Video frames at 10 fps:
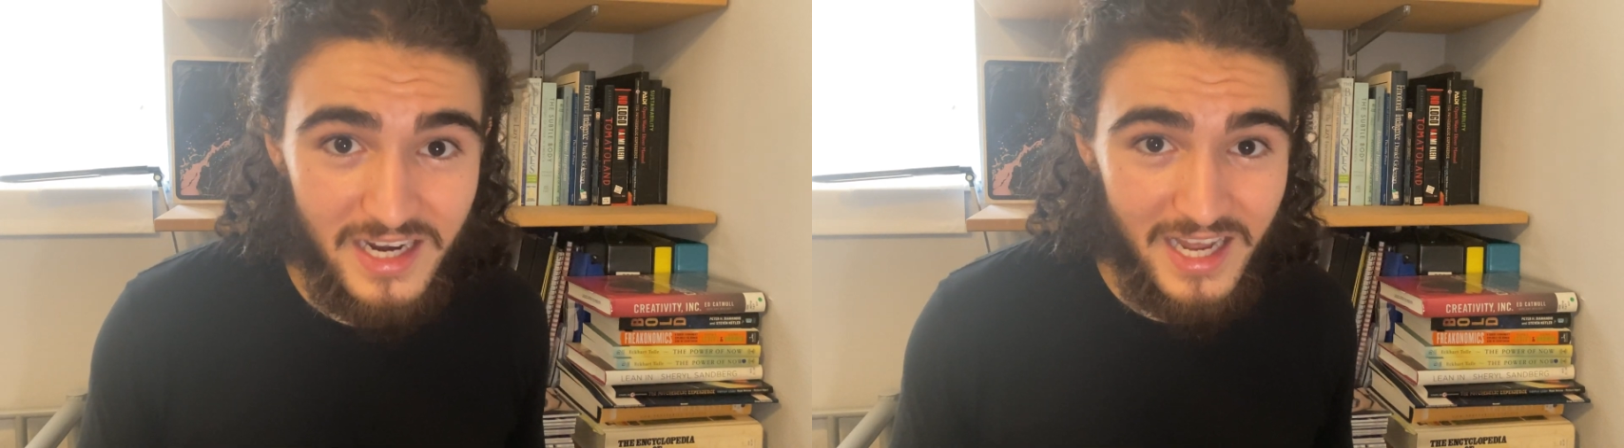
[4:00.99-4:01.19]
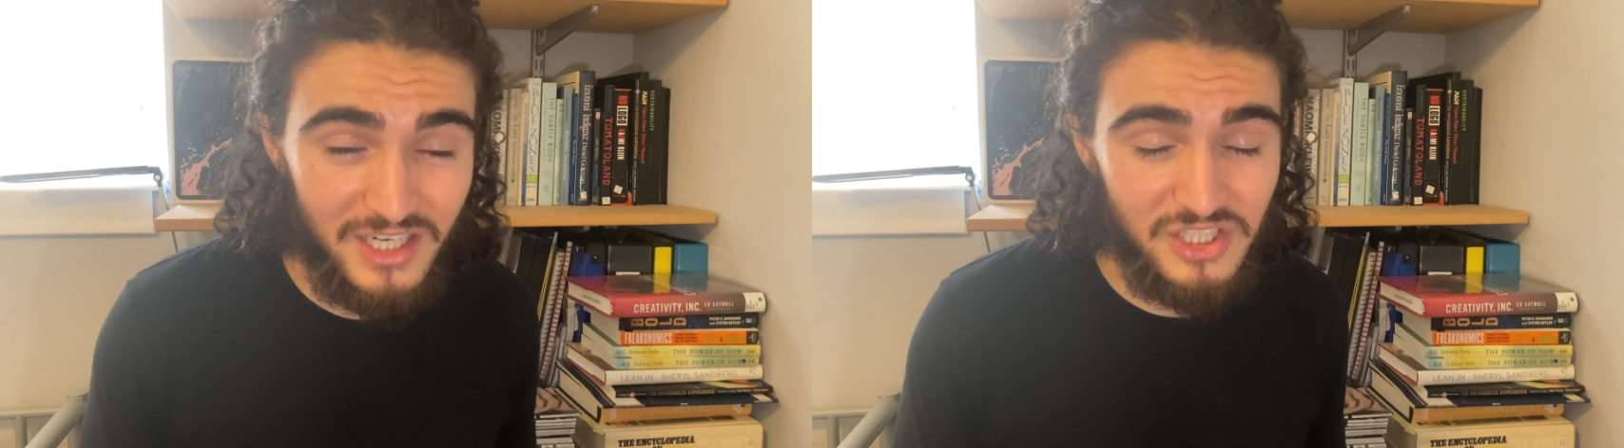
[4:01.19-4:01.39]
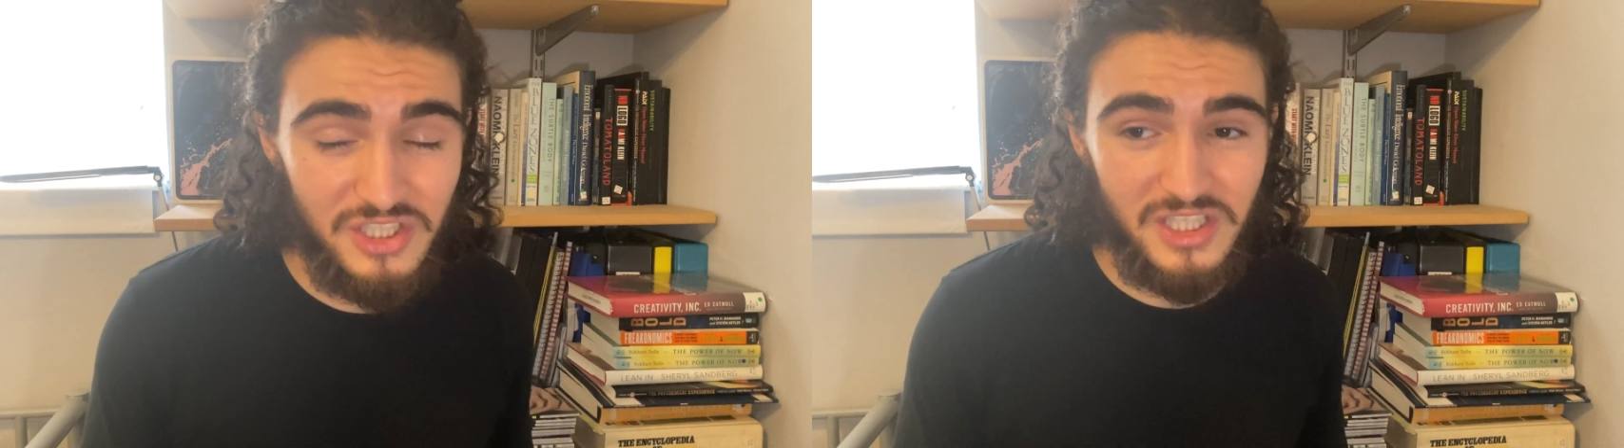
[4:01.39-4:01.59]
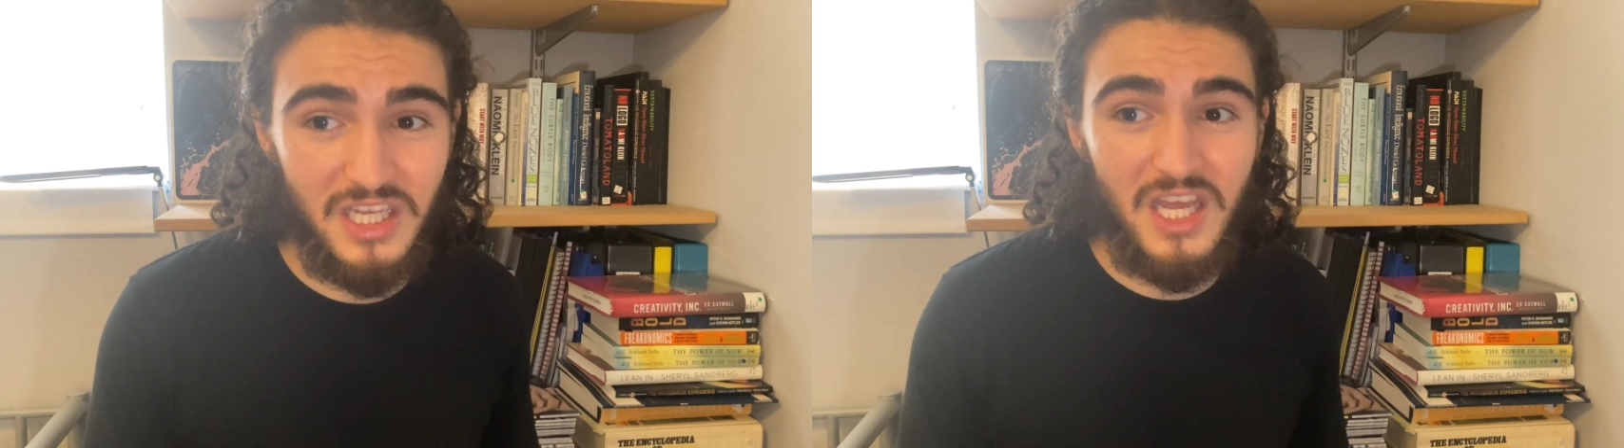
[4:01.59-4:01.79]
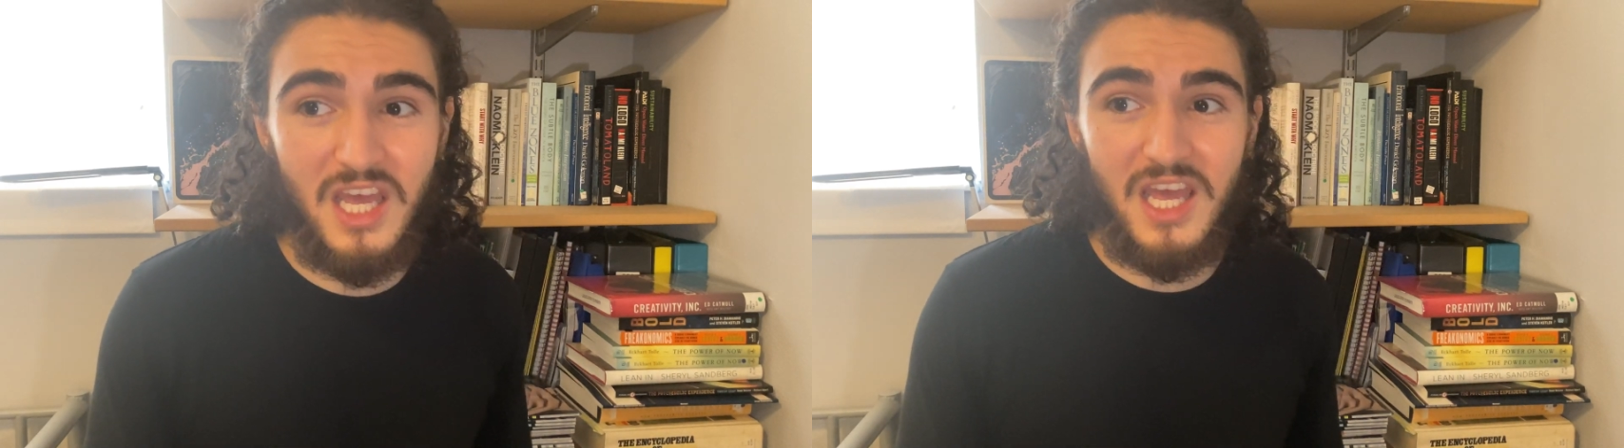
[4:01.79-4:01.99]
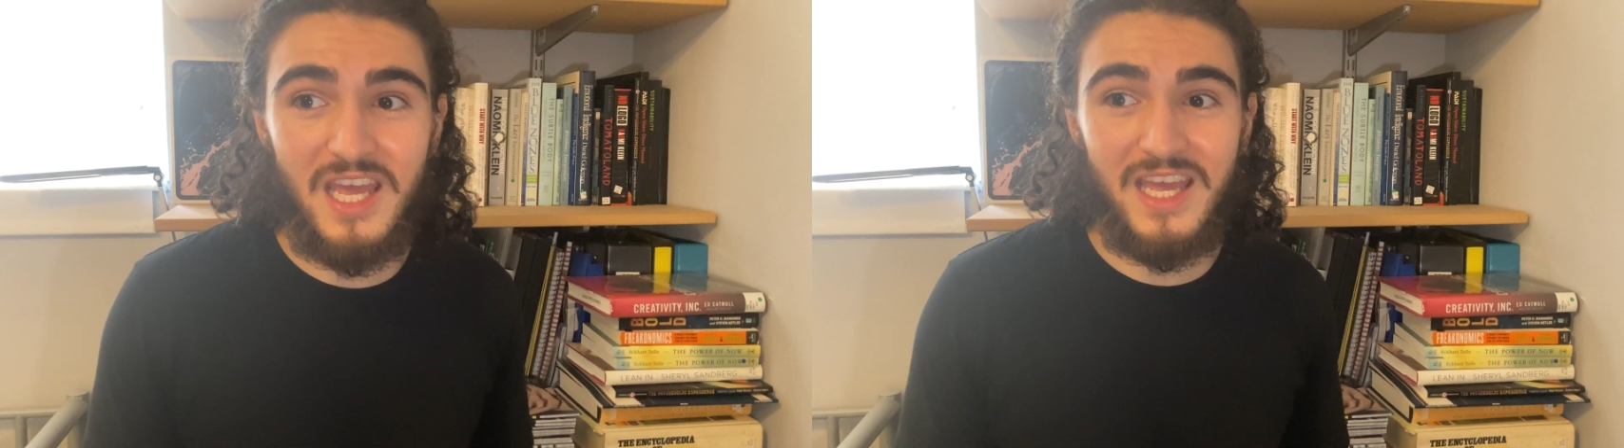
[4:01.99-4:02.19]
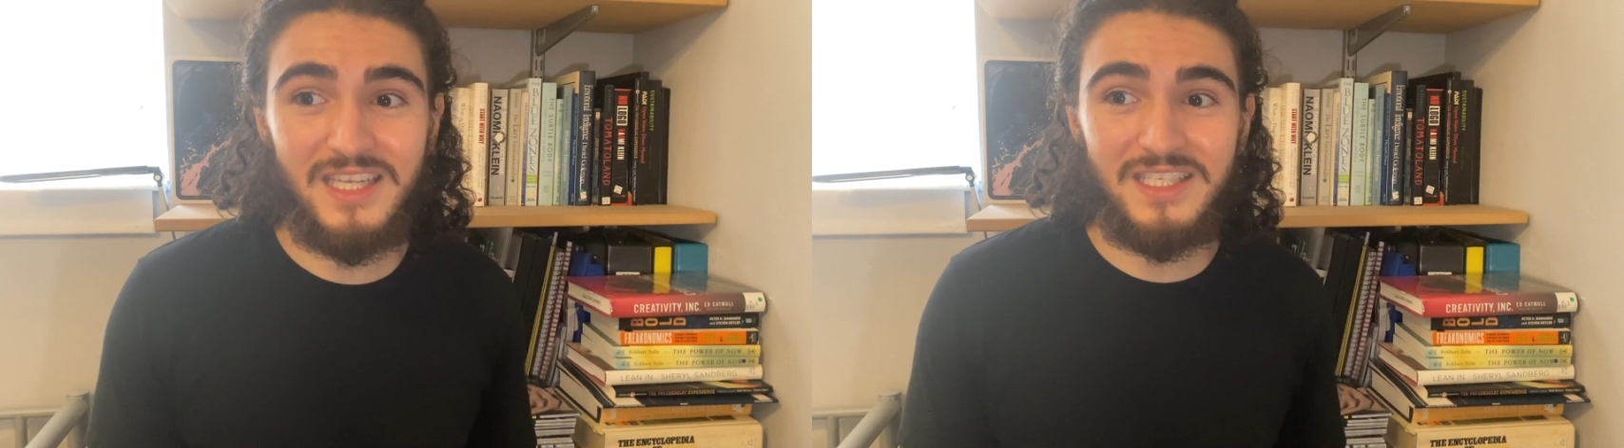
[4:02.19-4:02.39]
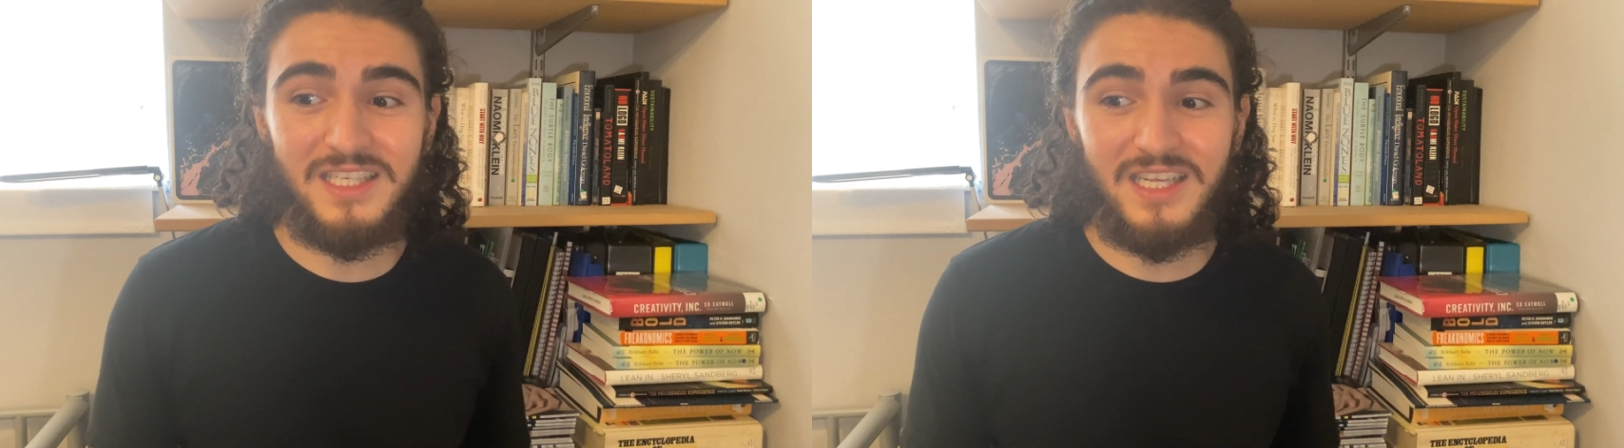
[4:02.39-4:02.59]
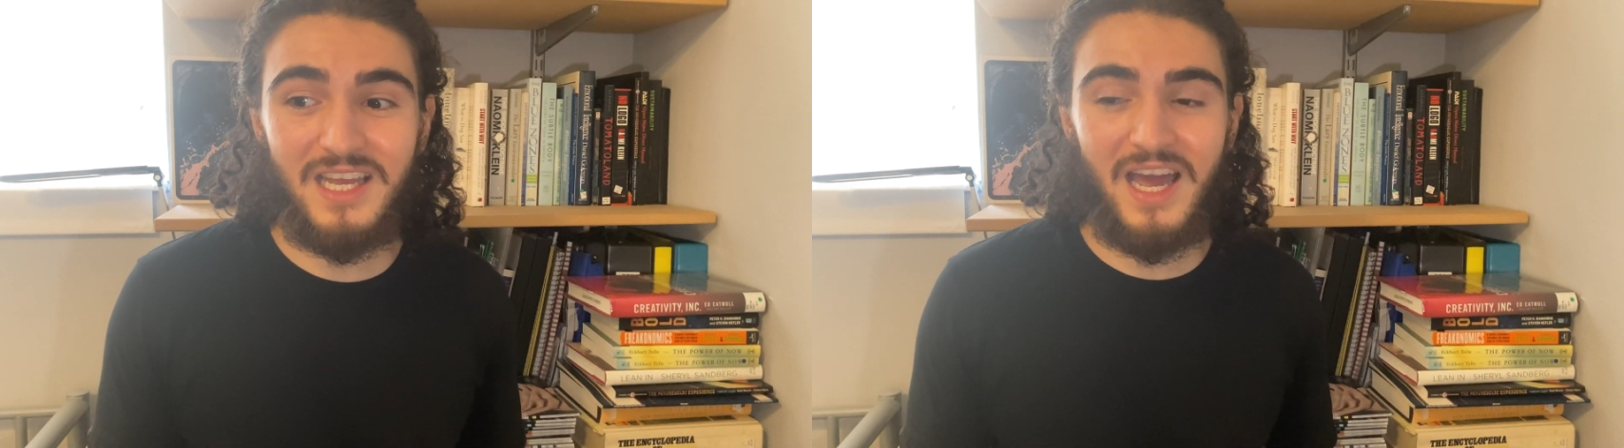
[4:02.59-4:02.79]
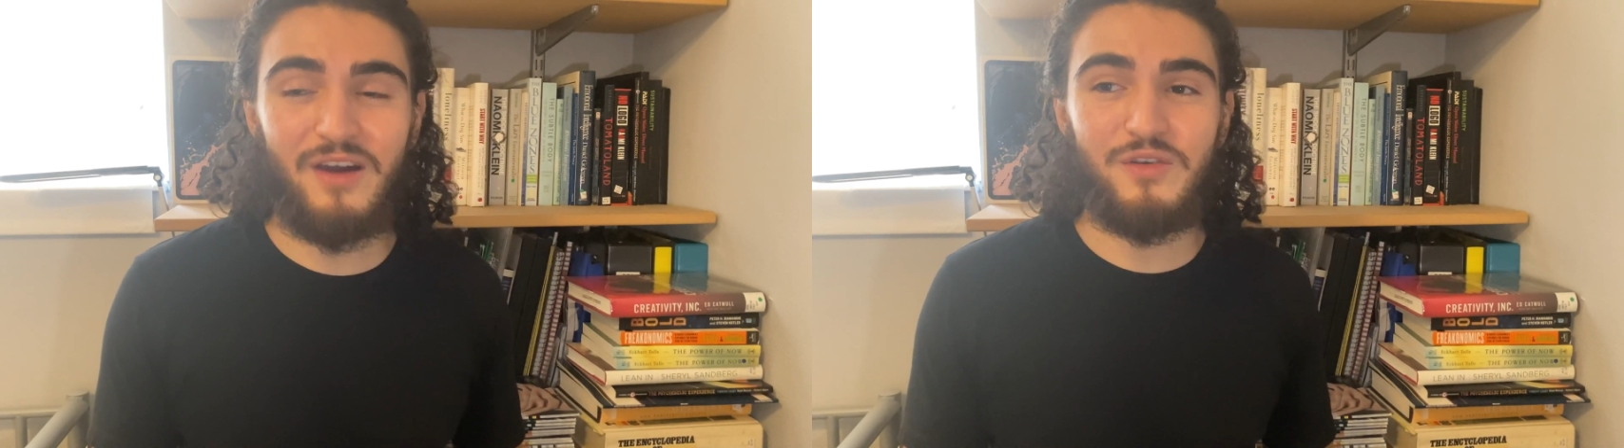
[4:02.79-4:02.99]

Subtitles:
actually. It's how you